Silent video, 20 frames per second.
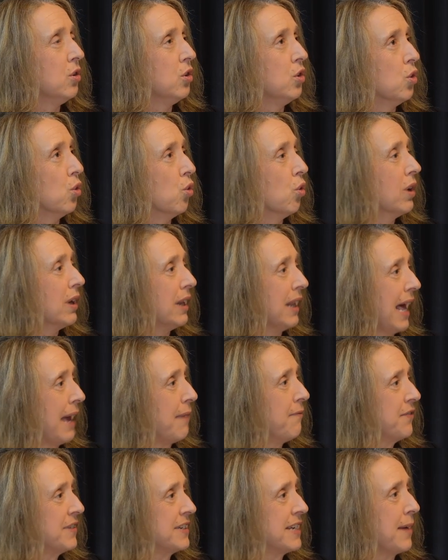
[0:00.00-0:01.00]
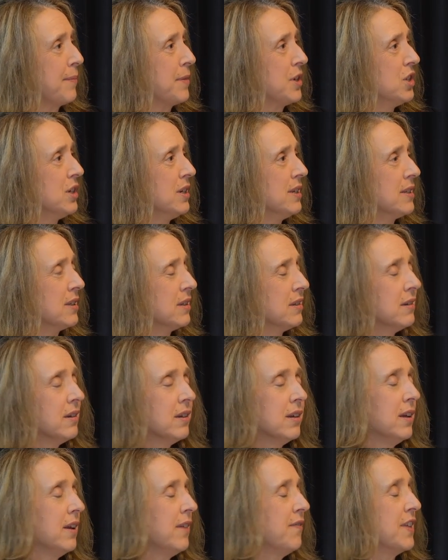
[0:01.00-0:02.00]
your claim for damages.
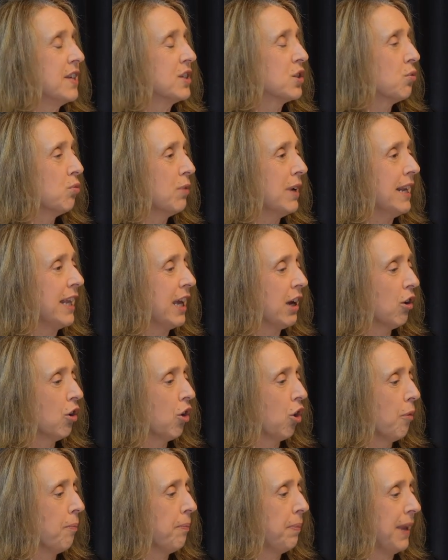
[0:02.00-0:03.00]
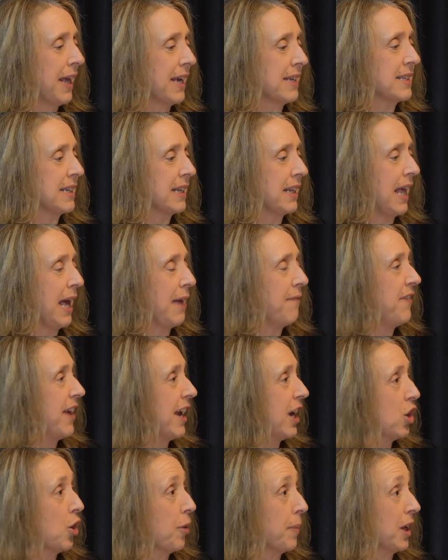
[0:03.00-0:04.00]
If there's a really complex claim for
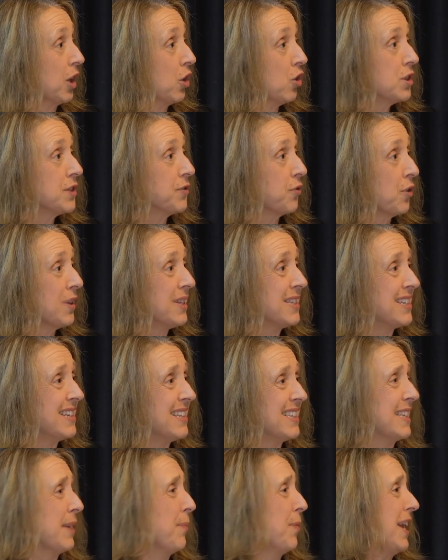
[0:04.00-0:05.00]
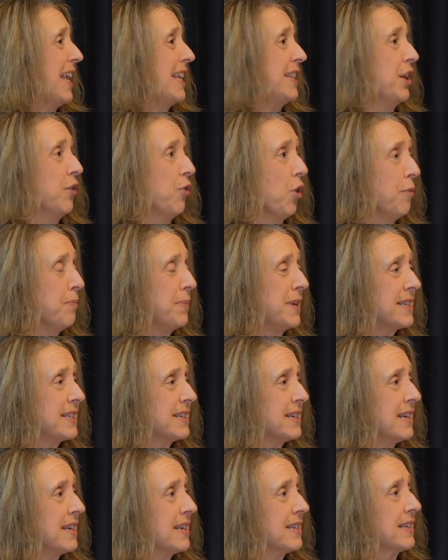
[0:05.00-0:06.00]
economic loss, for instance, someone had their own
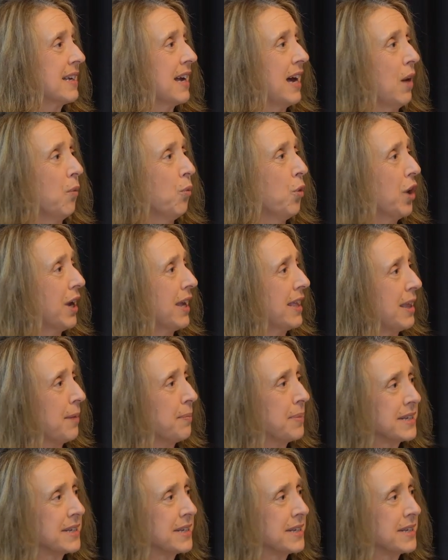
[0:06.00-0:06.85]
business, can't work in their